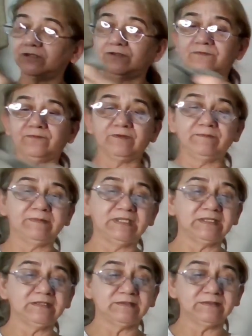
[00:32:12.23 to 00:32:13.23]
shirt for
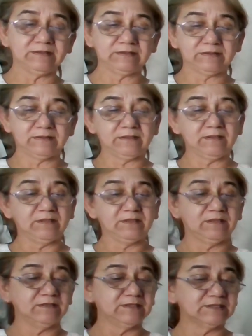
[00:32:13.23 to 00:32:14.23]
men.
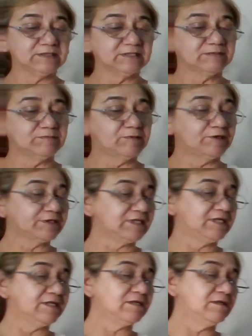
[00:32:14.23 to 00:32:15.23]
This is Mark
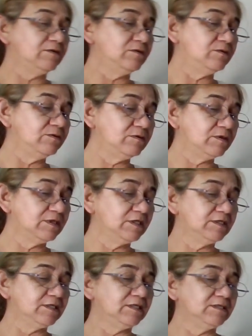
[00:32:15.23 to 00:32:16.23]
Echo
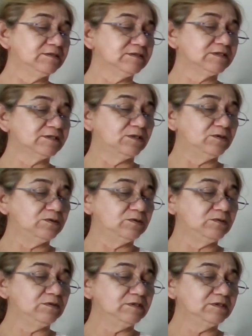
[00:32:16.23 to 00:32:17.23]
Cut and
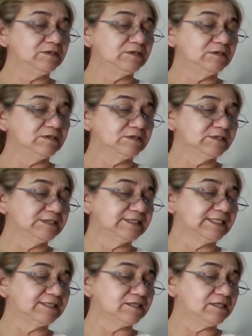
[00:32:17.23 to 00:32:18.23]
Sew
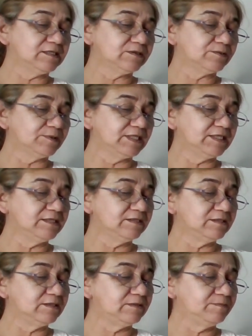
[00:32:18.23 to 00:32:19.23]
Deadly Thread
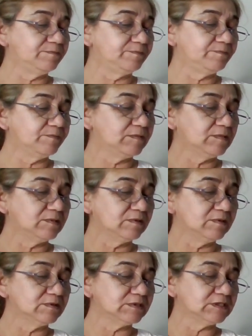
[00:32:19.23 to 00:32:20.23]

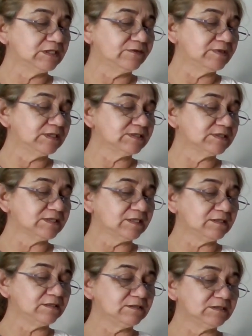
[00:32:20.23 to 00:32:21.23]

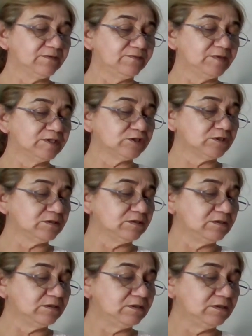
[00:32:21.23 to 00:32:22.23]
72nd
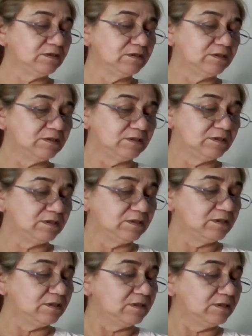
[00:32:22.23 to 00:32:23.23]
Division,
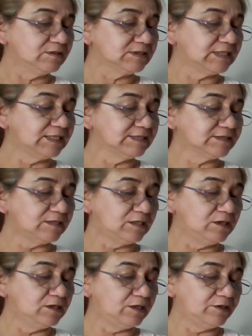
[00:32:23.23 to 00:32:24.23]

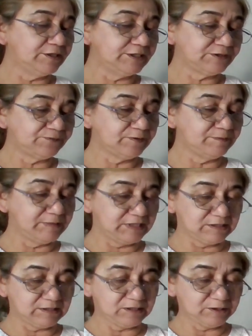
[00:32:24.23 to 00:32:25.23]
size large for
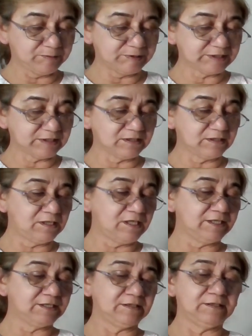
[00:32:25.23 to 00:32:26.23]
men, 100%
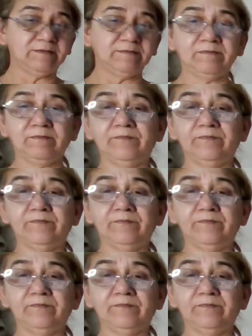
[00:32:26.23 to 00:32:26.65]
cotton.